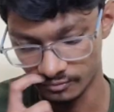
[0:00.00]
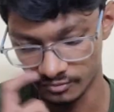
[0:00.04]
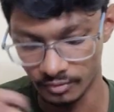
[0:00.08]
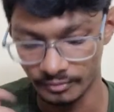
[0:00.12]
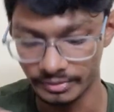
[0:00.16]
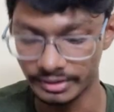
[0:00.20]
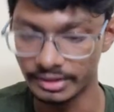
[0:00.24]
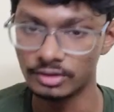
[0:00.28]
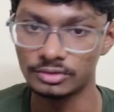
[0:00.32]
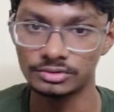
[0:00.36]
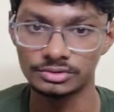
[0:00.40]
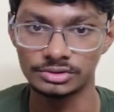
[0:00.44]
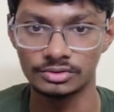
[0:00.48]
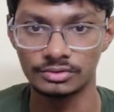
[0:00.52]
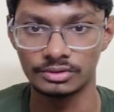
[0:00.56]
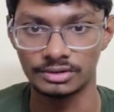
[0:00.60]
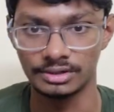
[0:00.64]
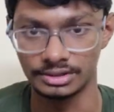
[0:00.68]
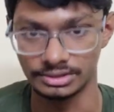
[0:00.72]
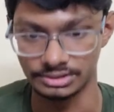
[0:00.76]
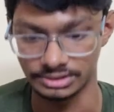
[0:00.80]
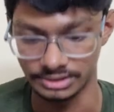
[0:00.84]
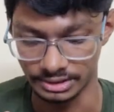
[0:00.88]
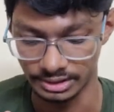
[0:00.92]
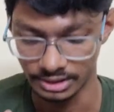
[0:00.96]
From here also you can
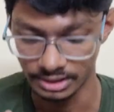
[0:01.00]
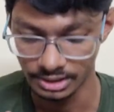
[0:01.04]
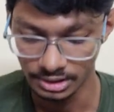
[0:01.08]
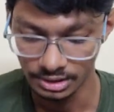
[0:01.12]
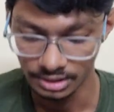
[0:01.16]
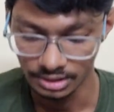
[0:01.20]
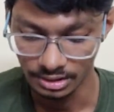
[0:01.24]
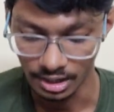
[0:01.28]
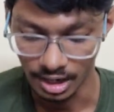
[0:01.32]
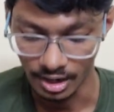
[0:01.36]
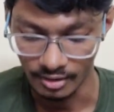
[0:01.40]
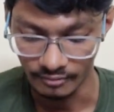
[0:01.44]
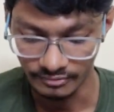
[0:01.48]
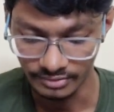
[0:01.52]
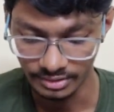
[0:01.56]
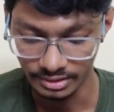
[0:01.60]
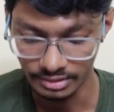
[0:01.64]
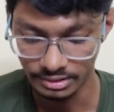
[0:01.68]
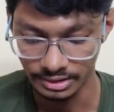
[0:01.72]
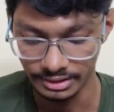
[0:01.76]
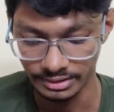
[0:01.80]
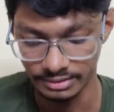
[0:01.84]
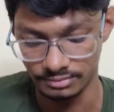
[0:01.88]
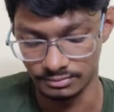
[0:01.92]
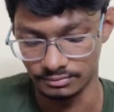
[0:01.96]
understand, after
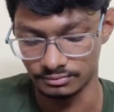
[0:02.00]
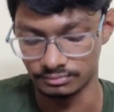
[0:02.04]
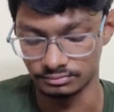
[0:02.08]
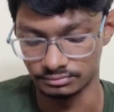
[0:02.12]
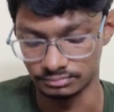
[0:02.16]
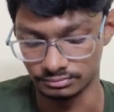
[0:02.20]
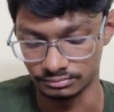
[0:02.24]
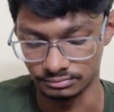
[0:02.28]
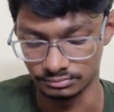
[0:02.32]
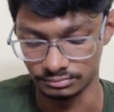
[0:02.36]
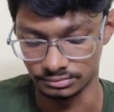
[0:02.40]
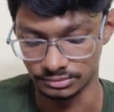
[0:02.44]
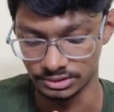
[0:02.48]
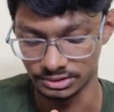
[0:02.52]
like um,